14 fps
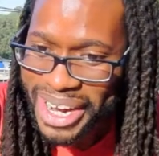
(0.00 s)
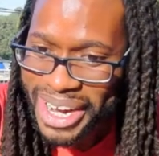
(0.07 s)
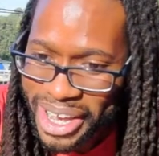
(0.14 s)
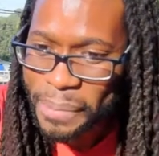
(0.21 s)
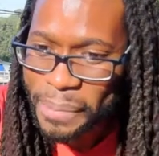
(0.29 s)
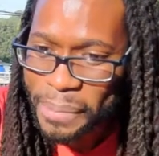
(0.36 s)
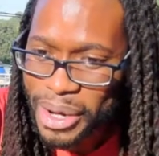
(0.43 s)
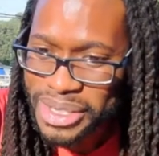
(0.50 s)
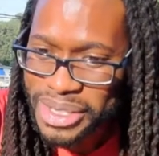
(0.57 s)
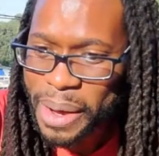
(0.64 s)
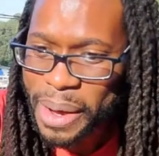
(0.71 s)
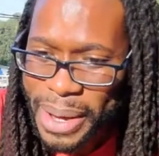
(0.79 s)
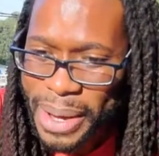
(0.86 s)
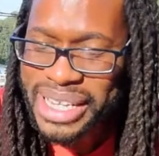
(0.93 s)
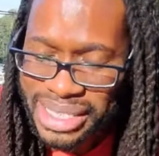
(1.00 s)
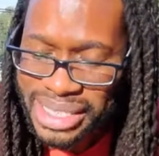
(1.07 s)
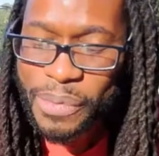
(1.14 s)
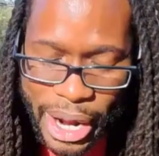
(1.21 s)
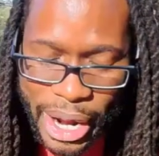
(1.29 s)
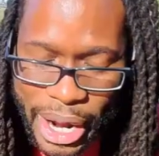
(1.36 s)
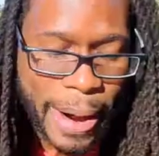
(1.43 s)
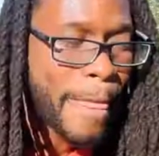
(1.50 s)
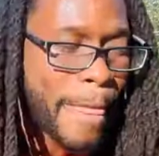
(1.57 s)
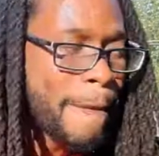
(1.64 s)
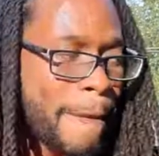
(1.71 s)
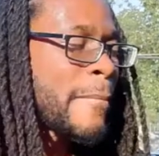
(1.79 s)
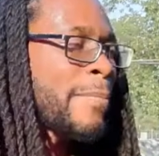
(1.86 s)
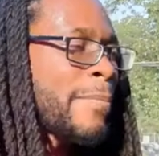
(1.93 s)
come on, somebody somewhere.
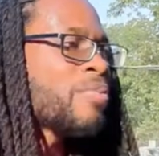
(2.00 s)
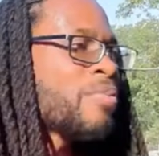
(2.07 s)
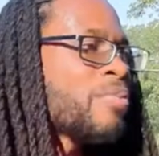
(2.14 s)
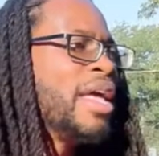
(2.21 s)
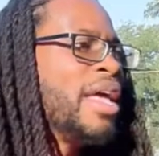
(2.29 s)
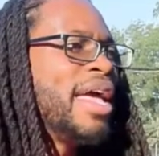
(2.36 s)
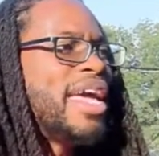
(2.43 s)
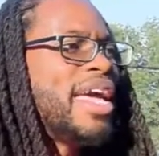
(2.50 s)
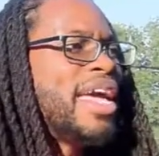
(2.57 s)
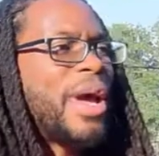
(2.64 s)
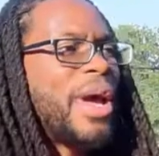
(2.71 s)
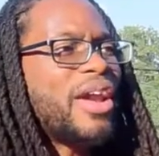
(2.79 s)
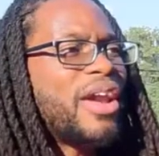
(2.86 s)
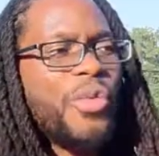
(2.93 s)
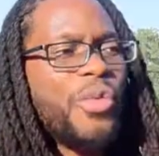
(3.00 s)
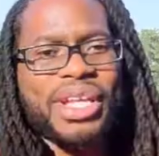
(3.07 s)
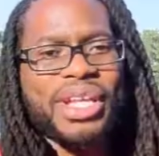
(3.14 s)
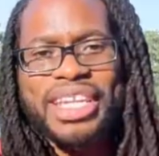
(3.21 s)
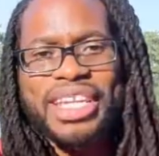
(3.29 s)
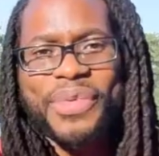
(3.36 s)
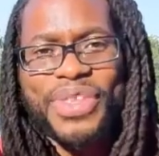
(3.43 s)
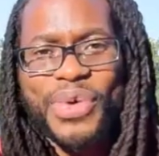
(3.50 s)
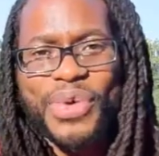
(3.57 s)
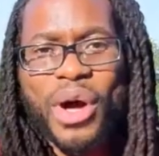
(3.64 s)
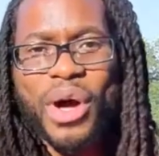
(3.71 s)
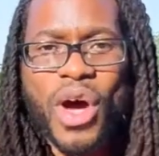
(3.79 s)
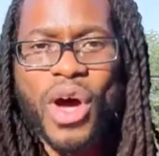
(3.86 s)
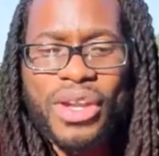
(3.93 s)
Anyway, I don't want to stay with you all
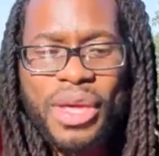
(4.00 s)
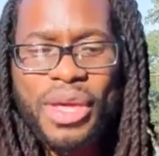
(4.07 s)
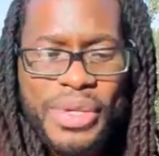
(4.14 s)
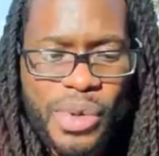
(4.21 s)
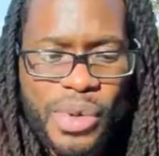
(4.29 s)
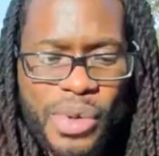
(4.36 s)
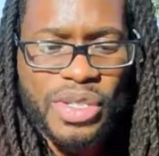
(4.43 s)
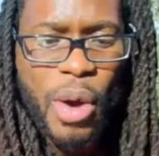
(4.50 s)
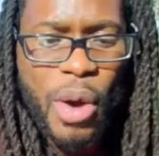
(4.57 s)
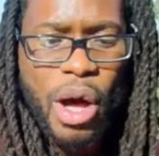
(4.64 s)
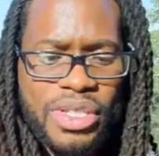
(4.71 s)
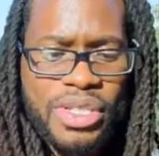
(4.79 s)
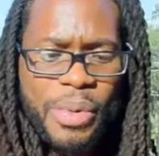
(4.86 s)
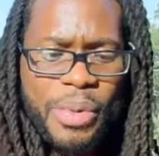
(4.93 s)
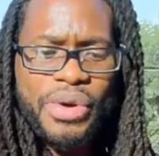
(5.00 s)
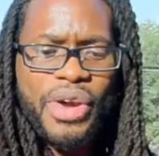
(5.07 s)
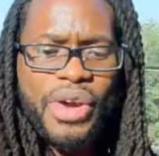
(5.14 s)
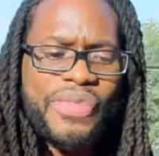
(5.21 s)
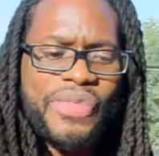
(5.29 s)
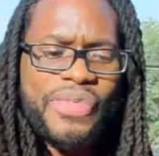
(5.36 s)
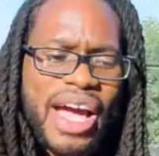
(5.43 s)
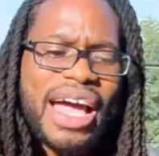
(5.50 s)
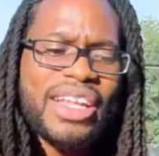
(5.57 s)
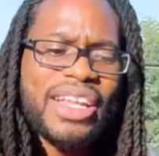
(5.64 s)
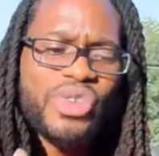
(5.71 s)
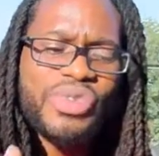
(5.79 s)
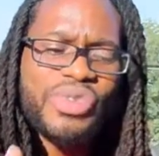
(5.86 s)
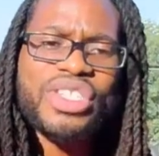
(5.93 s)
long. Let me do a small summary. We've got
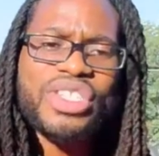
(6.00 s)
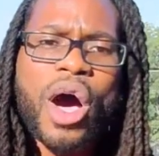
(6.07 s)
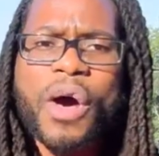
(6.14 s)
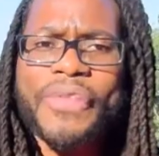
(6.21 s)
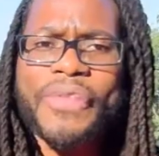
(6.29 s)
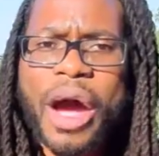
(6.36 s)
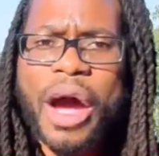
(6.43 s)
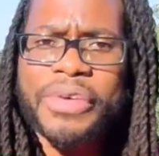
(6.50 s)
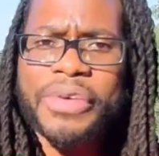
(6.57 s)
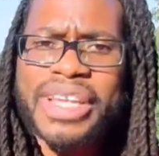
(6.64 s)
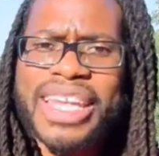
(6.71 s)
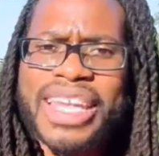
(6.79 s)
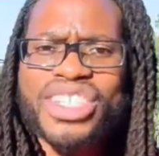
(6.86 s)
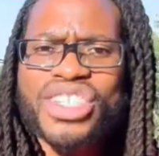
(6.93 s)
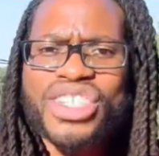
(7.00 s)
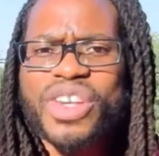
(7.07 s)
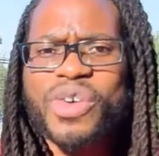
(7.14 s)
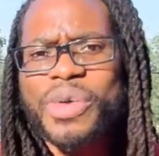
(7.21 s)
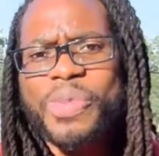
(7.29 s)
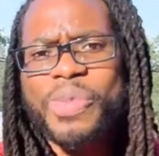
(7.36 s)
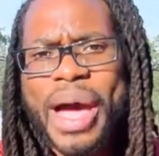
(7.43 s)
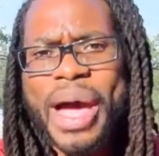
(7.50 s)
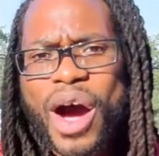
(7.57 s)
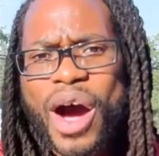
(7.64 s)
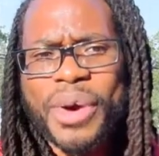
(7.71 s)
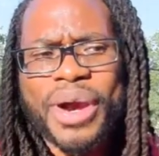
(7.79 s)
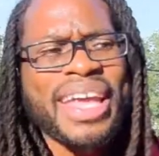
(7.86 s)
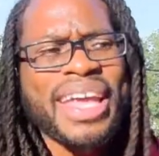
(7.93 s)
to resolve our relationship with
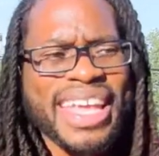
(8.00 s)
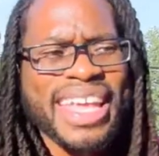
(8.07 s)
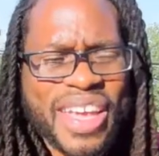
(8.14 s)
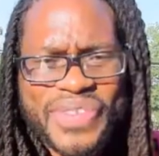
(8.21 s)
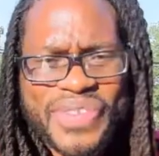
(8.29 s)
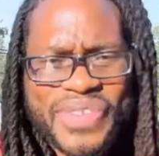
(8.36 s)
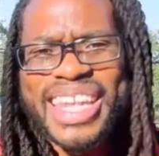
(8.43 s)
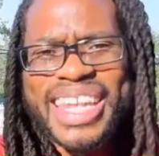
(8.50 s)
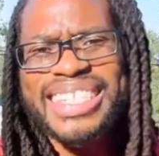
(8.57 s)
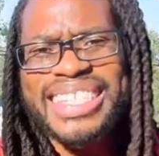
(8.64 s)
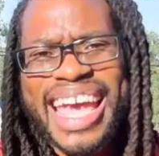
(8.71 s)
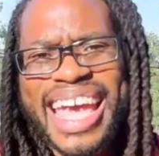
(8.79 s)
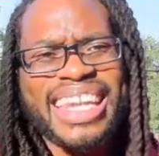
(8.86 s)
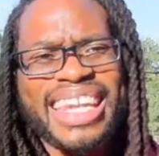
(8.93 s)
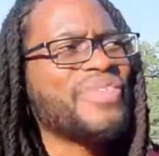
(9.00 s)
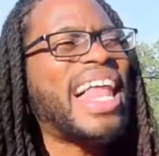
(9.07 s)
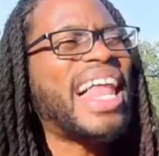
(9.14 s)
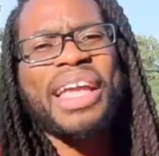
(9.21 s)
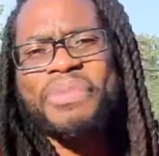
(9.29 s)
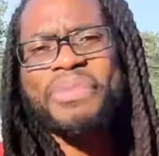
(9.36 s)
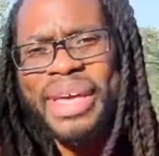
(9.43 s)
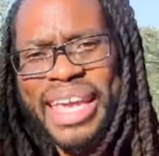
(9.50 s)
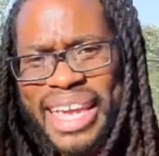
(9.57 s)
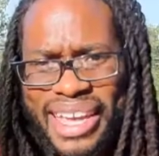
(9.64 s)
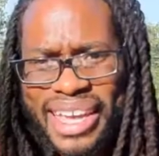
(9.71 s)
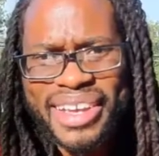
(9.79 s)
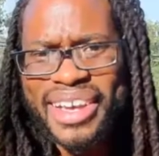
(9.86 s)
power if it is negative, like me.